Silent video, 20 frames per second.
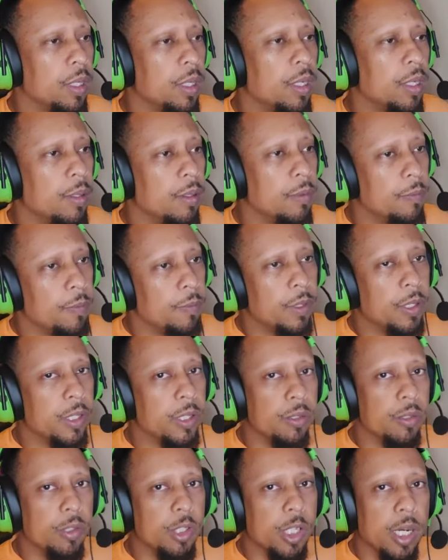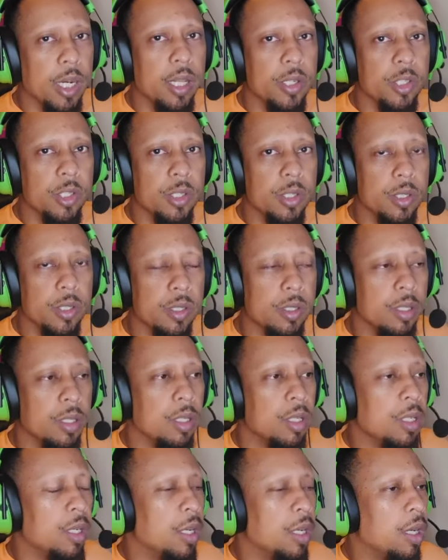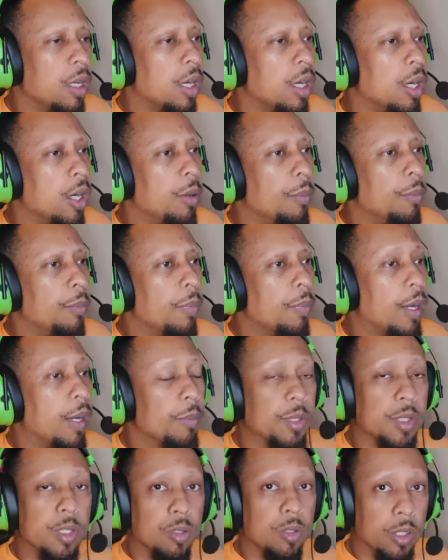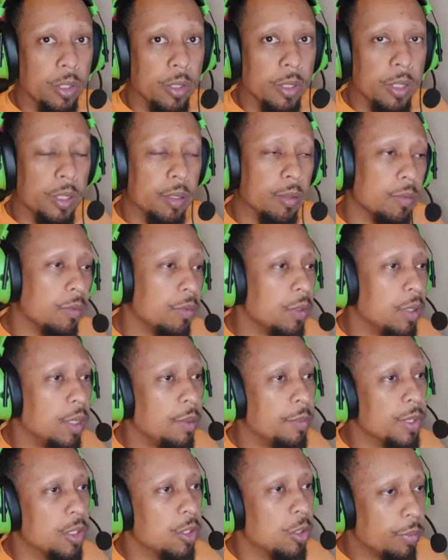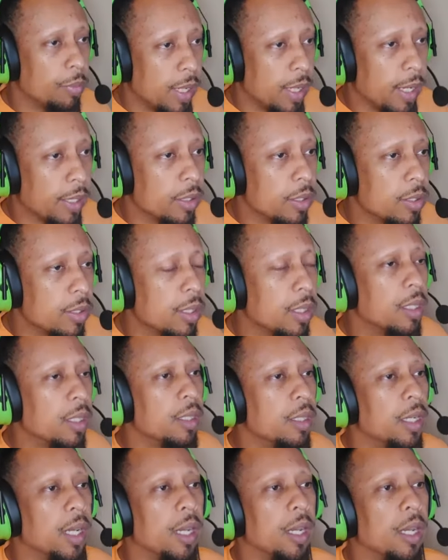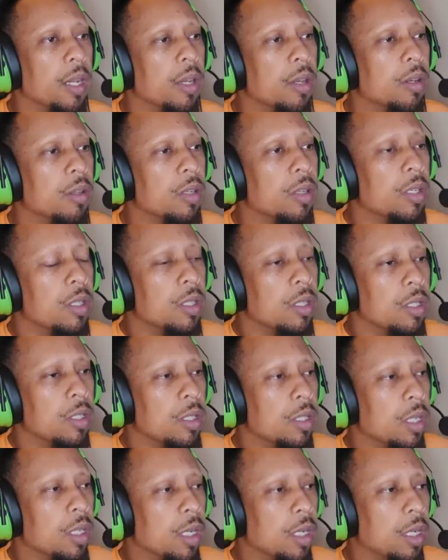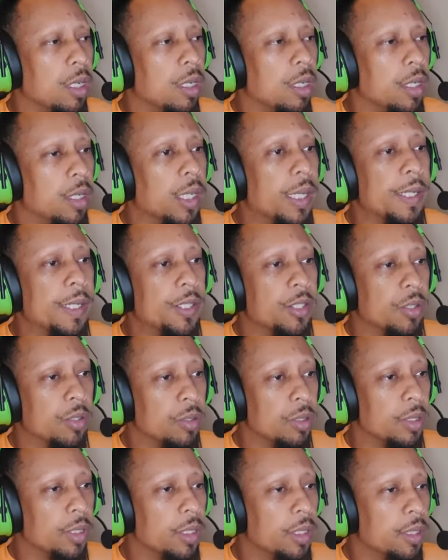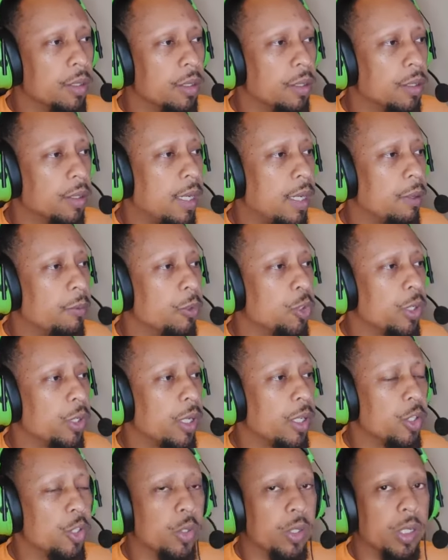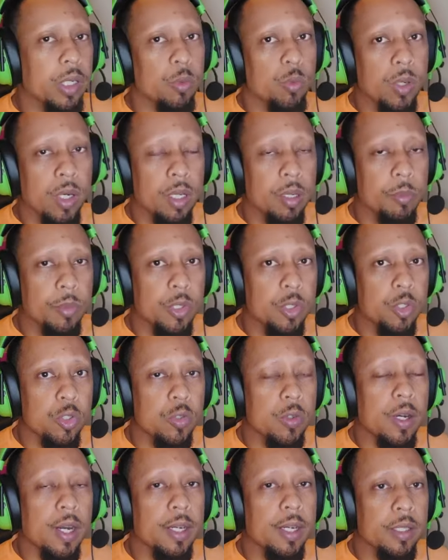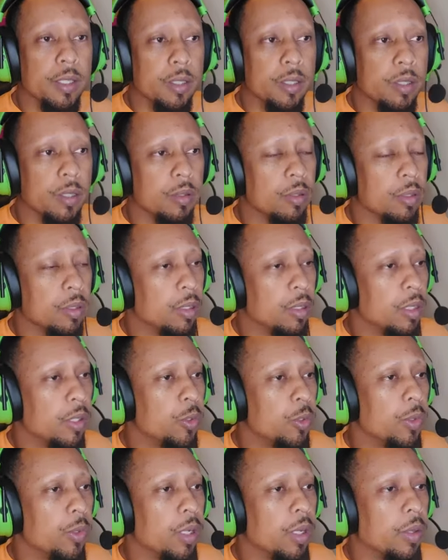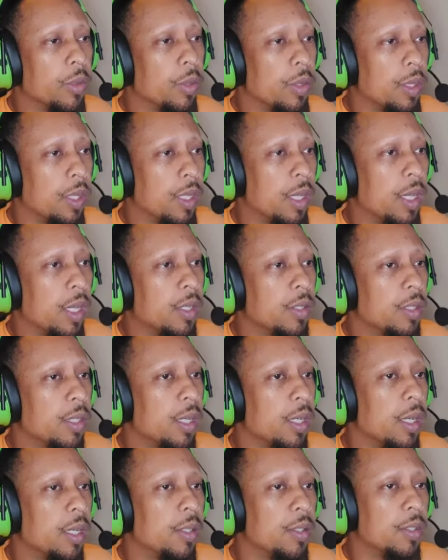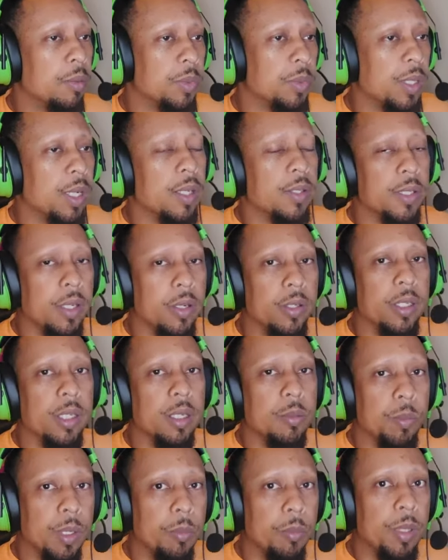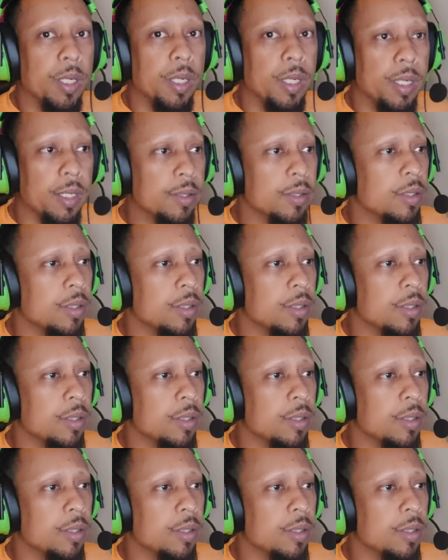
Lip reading: funded challenges, I'm still learning, I'm still practicing, and occasionally I will try to trade while I'm distracted doing other things, and sometimes that'll kick me in my ass.